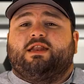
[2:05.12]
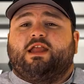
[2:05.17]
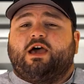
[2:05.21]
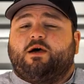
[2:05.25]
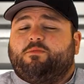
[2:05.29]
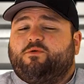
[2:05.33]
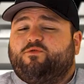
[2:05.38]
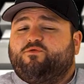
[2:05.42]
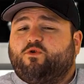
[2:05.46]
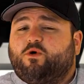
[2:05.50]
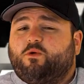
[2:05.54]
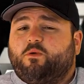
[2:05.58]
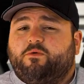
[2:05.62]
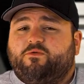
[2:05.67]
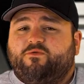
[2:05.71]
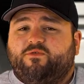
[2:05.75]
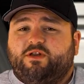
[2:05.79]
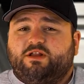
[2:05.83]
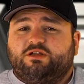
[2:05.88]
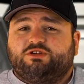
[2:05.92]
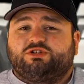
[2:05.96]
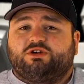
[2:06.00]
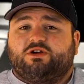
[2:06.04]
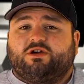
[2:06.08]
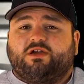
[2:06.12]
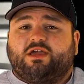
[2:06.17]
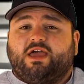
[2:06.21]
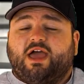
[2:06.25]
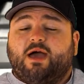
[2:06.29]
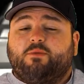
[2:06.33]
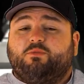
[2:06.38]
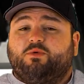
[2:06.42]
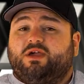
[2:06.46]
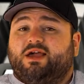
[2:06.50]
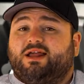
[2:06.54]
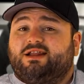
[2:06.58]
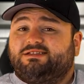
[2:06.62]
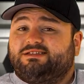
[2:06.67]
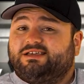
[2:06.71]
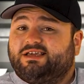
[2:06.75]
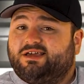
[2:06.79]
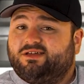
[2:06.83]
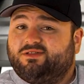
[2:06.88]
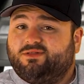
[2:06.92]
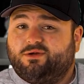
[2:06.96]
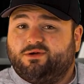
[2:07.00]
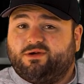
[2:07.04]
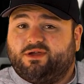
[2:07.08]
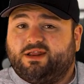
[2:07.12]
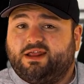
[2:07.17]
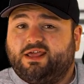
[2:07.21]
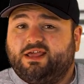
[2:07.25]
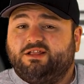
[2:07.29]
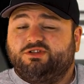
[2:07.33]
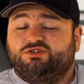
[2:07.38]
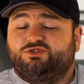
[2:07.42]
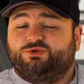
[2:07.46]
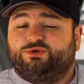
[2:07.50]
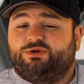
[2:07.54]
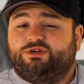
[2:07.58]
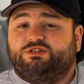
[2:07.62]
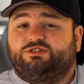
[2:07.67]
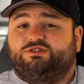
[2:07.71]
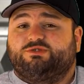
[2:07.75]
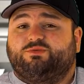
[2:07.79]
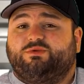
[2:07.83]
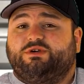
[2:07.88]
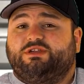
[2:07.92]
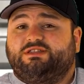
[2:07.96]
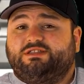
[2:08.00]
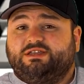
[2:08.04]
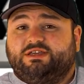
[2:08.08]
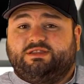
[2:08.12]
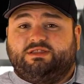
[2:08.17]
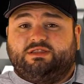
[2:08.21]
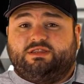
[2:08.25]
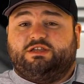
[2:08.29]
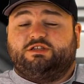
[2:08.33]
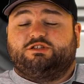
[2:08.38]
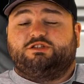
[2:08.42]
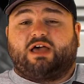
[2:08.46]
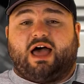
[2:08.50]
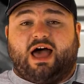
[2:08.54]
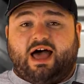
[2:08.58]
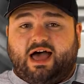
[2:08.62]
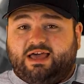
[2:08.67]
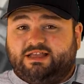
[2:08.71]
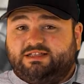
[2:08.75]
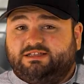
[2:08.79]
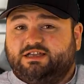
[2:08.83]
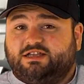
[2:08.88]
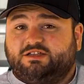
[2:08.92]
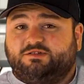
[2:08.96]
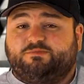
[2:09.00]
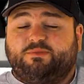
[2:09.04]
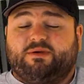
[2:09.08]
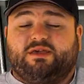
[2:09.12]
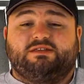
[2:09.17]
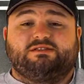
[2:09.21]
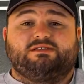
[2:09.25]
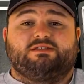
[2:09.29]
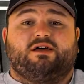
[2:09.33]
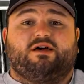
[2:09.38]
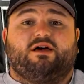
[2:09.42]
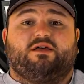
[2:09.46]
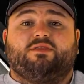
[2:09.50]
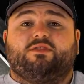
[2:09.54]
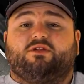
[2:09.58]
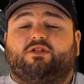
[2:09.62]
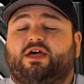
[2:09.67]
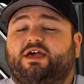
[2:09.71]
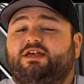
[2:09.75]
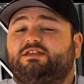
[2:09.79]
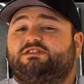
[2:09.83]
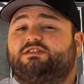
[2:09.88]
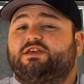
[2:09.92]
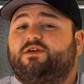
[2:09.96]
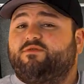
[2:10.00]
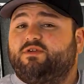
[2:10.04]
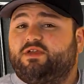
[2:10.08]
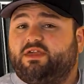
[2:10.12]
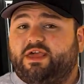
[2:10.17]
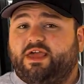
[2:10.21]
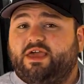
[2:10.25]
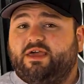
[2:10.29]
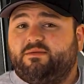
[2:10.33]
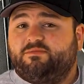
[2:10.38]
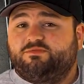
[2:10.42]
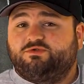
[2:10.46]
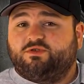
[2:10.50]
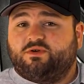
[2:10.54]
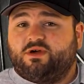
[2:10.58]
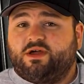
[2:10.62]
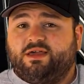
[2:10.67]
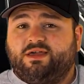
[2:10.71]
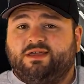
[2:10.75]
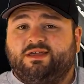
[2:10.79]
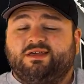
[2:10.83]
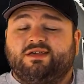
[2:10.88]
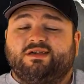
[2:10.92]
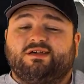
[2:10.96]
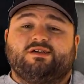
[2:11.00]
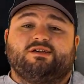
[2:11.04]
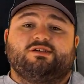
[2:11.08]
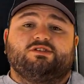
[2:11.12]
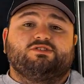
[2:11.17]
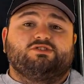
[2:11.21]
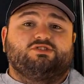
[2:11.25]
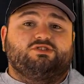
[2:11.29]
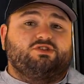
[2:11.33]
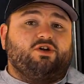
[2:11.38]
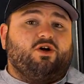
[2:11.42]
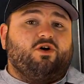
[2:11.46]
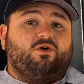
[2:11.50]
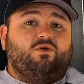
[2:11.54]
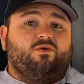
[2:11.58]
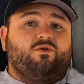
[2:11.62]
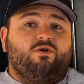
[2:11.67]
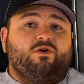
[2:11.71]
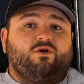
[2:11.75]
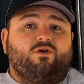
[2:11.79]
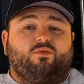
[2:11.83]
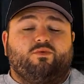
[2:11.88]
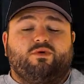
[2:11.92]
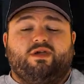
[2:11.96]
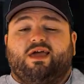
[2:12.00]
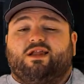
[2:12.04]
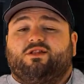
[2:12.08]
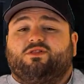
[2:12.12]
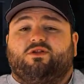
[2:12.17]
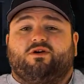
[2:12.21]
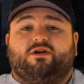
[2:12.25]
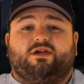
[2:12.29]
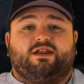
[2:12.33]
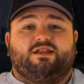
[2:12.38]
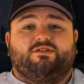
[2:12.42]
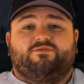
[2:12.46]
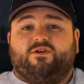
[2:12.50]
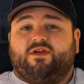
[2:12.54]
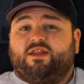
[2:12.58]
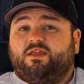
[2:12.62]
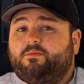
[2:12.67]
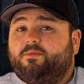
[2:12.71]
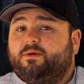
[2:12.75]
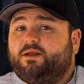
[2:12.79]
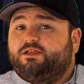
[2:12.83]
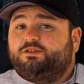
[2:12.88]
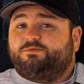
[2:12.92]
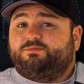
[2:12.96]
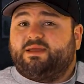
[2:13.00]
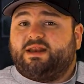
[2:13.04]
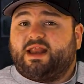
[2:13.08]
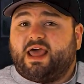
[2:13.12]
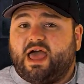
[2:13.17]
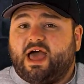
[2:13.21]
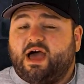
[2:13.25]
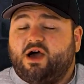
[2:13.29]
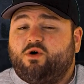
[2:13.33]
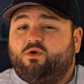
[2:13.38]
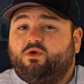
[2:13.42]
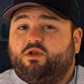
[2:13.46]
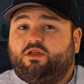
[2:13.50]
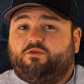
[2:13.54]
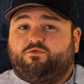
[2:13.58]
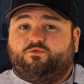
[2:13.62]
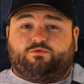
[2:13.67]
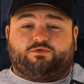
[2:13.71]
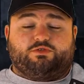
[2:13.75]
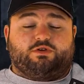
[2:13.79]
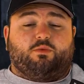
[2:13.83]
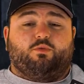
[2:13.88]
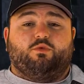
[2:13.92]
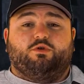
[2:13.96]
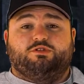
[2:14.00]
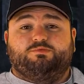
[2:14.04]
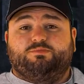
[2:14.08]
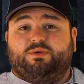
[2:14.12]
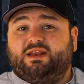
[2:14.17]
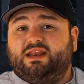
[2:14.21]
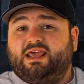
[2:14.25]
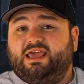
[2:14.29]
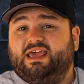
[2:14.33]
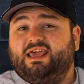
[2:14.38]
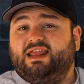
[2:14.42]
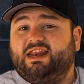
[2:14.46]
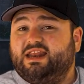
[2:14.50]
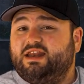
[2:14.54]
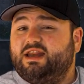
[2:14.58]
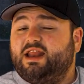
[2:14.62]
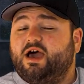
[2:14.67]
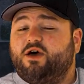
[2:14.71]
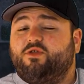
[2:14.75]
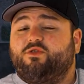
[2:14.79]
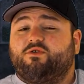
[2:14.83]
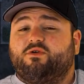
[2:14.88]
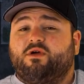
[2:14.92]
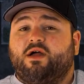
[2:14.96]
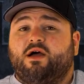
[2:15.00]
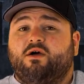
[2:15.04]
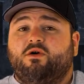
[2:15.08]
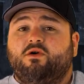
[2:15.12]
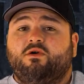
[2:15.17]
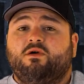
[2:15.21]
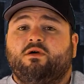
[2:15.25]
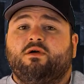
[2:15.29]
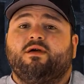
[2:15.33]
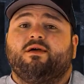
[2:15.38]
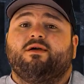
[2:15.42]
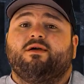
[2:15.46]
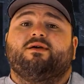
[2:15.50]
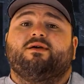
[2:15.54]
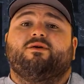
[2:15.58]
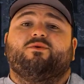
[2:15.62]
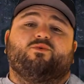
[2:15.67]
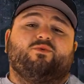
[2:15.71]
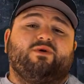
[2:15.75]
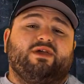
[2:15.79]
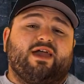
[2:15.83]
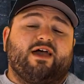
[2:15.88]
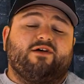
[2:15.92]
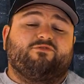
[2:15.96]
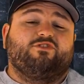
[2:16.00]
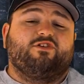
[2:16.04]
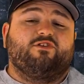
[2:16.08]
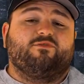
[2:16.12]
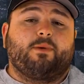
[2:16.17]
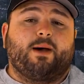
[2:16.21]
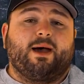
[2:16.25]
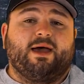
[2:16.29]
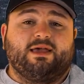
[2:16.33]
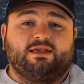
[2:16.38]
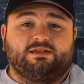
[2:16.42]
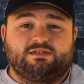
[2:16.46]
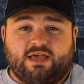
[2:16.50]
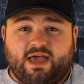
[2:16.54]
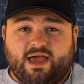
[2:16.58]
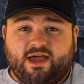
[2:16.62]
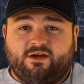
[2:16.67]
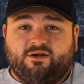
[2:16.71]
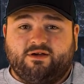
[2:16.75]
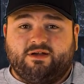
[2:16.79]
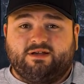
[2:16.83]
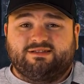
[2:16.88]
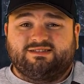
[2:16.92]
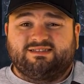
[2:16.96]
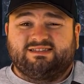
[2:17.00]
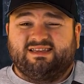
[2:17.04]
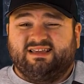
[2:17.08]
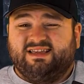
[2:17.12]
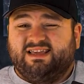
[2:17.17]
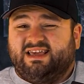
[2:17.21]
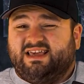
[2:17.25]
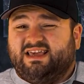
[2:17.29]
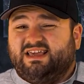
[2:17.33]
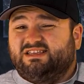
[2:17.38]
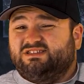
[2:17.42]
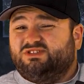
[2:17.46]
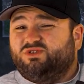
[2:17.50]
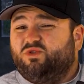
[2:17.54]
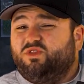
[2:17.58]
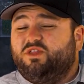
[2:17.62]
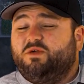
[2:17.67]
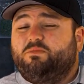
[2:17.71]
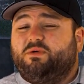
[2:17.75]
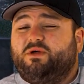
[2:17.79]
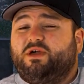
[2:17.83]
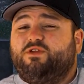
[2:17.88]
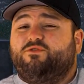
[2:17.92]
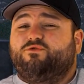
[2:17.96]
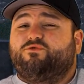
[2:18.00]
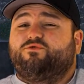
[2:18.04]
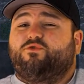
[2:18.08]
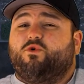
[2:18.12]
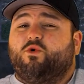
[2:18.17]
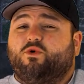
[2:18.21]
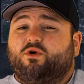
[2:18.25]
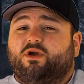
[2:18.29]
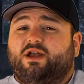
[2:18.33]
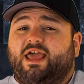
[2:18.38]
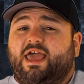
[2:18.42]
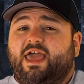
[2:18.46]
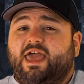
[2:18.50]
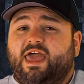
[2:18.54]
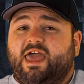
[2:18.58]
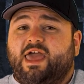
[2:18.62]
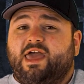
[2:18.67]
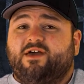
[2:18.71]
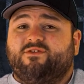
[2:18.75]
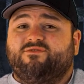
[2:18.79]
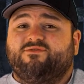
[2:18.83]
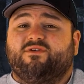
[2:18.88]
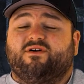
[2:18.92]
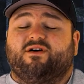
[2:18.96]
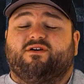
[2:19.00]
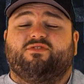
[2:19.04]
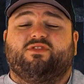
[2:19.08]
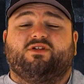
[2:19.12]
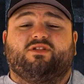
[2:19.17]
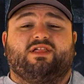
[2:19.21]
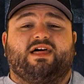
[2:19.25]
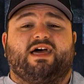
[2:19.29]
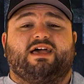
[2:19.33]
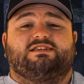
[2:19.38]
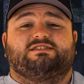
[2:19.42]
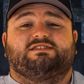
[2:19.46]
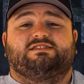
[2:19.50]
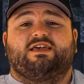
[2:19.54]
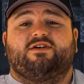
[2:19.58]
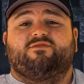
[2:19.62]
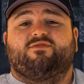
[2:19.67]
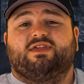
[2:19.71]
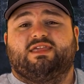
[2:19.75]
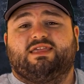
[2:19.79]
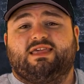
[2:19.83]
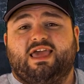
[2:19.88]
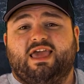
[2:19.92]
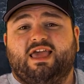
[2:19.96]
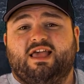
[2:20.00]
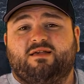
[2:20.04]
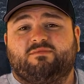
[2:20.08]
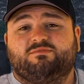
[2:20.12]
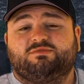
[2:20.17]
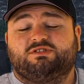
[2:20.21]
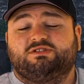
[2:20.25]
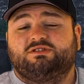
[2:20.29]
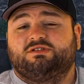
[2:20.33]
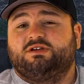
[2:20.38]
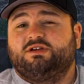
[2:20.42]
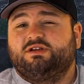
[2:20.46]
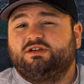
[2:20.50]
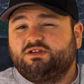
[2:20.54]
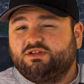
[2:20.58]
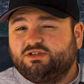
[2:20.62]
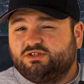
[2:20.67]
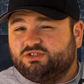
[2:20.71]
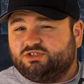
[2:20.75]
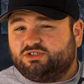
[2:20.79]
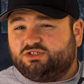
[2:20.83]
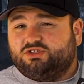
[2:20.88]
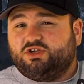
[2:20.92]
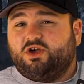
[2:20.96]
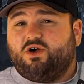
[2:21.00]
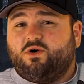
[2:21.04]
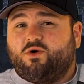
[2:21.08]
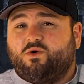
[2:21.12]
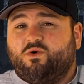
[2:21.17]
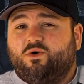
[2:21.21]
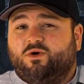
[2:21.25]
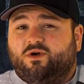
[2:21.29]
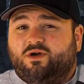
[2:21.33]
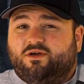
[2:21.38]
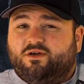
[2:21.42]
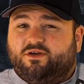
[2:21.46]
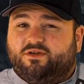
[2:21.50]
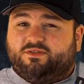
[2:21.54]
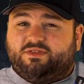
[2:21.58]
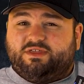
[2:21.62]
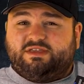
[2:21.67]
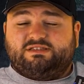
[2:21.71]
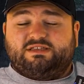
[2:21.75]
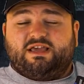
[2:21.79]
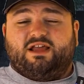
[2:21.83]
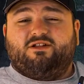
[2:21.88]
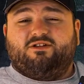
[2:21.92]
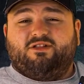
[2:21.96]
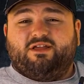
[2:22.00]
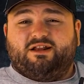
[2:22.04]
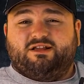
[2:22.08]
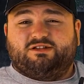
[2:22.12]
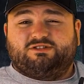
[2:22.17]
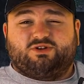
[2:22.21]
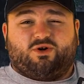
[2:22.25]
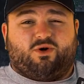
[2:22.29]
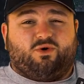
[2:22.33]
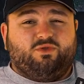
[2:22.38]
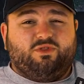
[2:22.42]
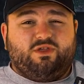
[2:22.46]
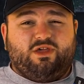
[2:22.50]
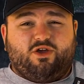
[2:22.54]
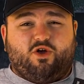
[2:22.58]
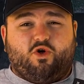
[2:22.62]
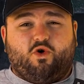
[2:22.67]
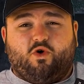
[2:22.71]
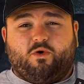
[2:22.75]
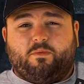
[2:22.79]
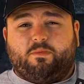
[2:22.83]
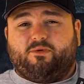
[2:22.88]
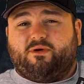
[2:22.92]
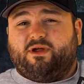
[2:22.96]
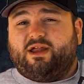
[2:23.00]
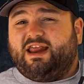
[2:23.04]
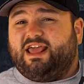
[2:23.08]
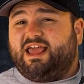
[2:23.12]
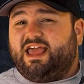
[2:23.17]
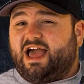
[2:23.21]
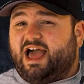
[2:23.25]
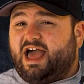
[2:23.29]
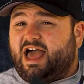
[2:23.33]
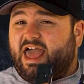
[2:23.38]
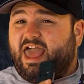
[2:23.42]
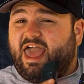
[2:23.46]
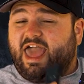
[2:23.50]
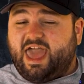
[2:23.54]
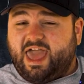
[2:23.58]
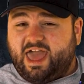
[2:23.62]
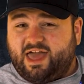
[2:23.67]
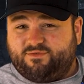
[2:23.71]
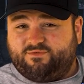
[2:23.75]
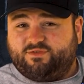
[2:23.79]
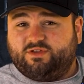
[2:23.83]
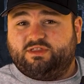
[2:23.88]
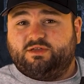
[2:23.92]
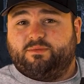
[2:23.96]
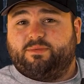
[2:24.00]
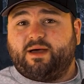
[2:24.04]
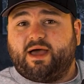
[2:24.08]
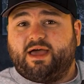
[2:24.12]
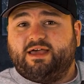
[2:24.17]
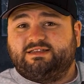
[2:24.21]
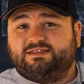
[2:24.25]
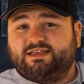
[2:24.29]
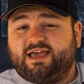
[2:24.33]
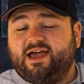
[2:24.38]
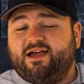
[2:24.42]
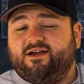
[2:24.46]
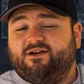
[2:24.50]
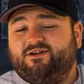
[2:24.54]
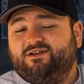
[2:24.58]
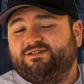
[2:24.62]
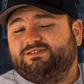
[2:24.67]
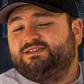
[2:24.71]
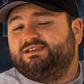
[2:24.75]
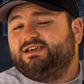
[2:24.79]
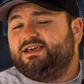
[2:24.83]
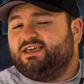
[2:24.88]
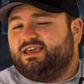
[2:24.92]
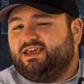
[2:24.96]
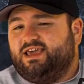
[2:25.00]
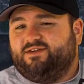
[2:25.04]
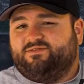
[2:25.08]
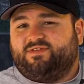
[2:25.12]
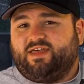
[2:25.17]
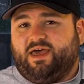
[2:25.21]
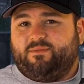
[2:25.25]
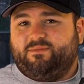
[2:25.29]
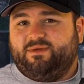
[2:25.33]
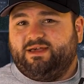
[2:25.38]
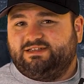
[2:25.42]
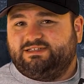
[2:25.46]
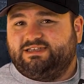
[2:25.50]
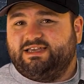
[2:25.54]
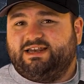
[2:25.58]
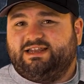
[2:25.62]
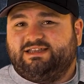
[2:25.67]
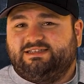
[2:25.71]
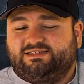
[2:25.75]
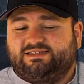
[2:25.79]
Now before we finish our cap, we gotta take a look at injuries. We did this eye test based on the last 7 games, right? So we gotta look at if anybody's been out, if someone's been in and now they're out. We have Tobias Harris. He's only played 4.5 of the last 7 games. So these analytics are only incorporating a half of Tobias Harris, if that makes any